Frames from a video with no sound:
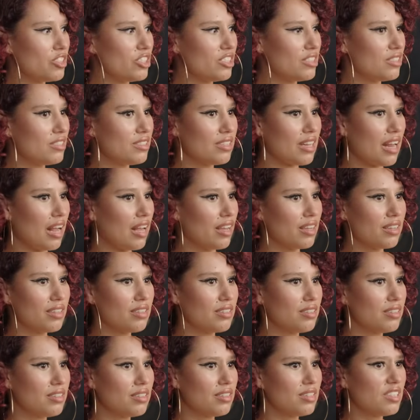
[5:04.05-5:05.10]
She's just like,
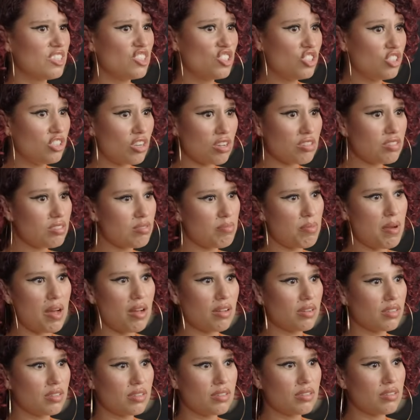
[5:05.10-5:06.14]
it's just
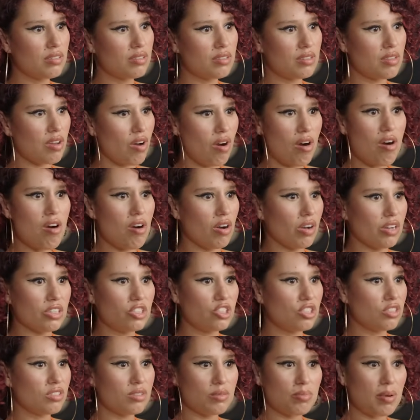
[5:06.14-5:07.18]
about the art,
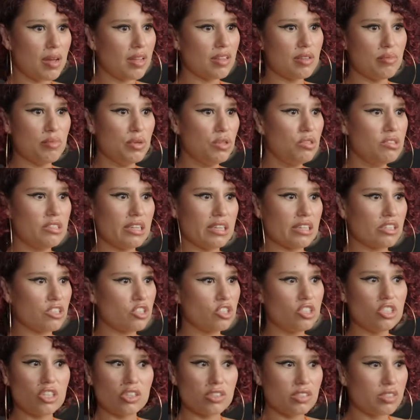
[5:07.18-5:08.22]
it's just about the music,
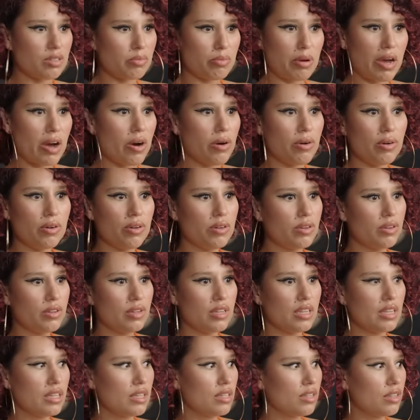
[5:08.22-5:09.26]
it's just about
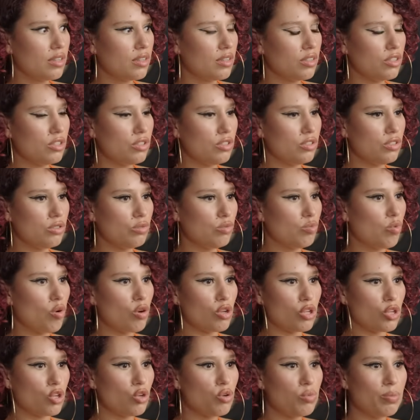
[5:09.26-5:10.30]

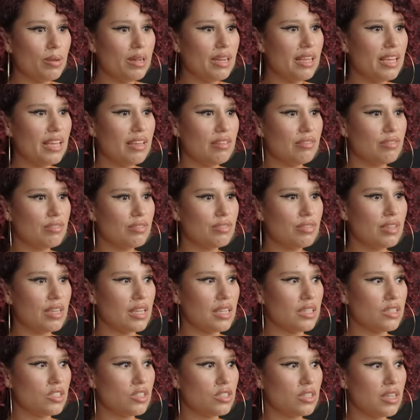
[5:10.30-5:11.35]
what you believe
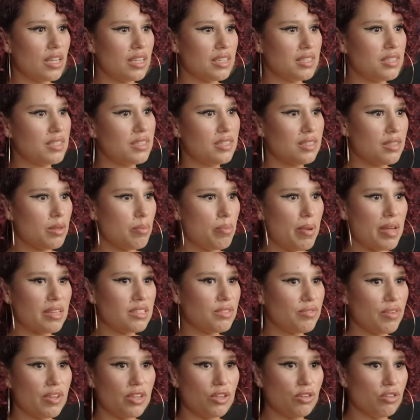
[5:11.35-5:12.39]
is is the
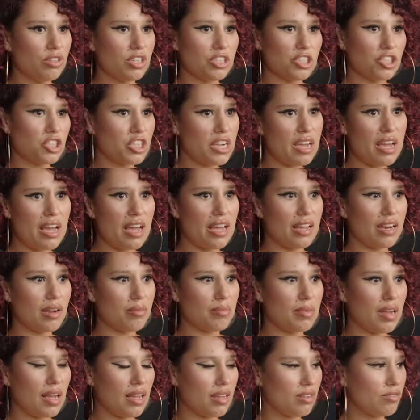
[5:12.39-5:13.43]
best thing you can share and
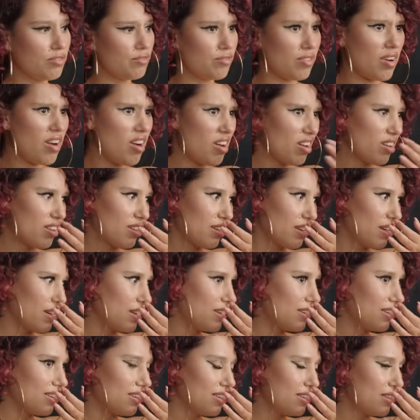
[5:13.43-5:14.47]
i'm like fuck
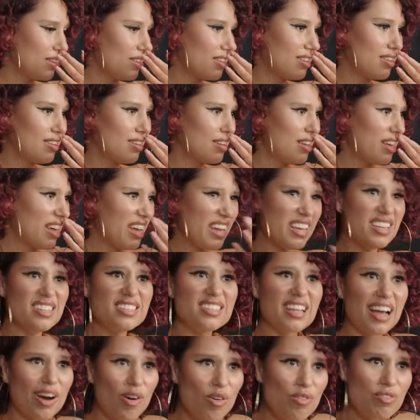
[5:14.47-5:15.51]
like it is
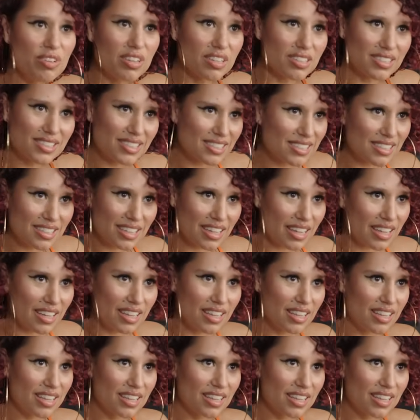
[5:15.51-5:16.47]
that obvious isn't it